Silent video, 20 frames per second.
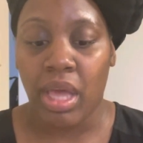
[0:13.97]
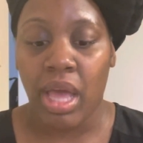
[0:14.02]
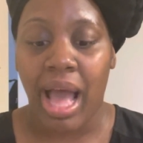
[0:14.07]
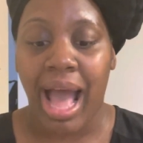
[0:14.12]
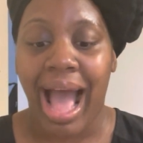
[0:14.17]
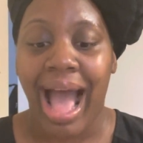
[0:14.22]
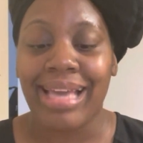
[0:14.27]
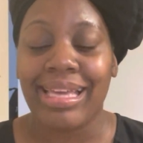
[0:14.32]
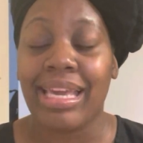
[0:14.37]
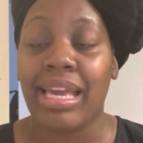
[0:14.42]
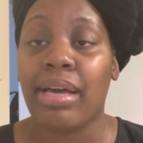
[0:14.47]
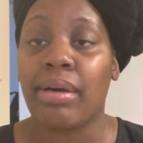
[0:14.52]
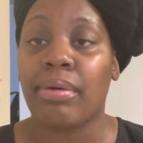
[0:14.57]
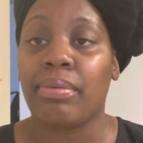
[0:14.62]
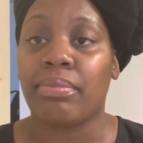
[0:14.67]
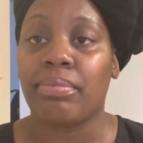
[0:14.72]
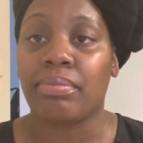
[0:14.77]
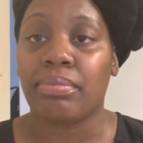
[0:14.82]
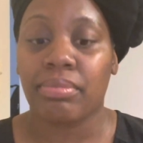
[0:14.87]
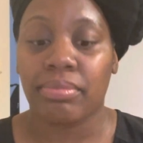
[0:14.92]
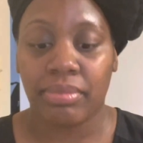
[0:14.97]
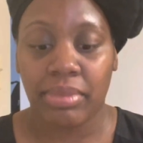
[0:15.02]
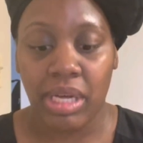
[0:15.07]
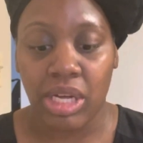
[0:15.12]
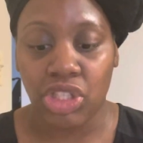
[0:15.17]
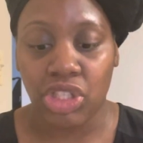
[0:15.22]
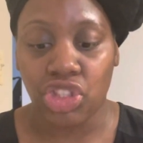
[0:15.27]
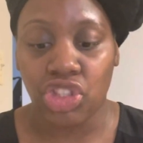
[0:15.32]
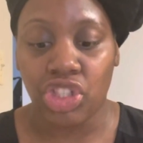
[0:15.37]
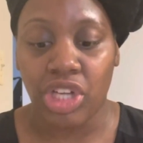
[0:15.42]
I am
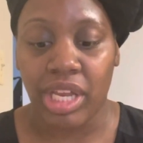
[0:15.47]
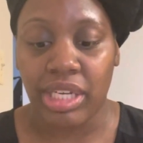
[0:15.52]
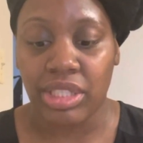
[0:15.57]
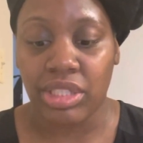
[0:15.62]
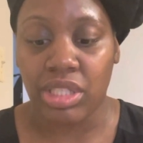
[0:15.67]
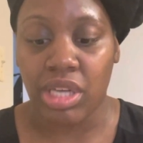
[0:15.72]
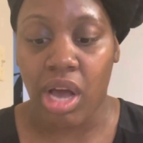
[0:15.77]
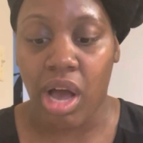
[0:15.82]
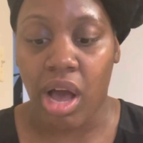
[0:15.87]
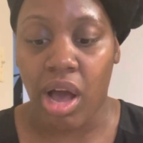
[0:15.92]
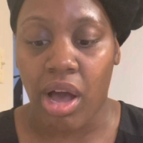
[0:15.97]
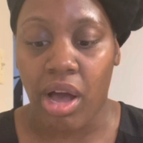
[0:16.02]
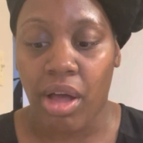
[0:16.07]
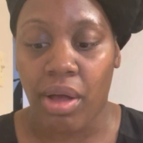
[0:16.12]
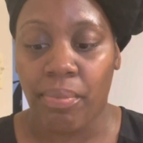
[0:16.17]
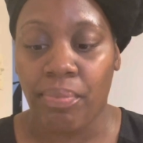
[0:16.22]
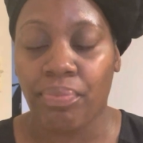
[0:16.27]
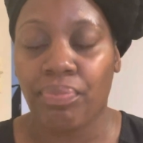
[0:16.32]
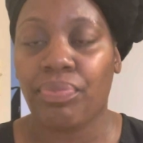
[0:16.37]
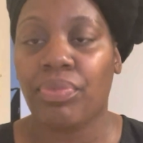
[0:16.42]
a jealous God.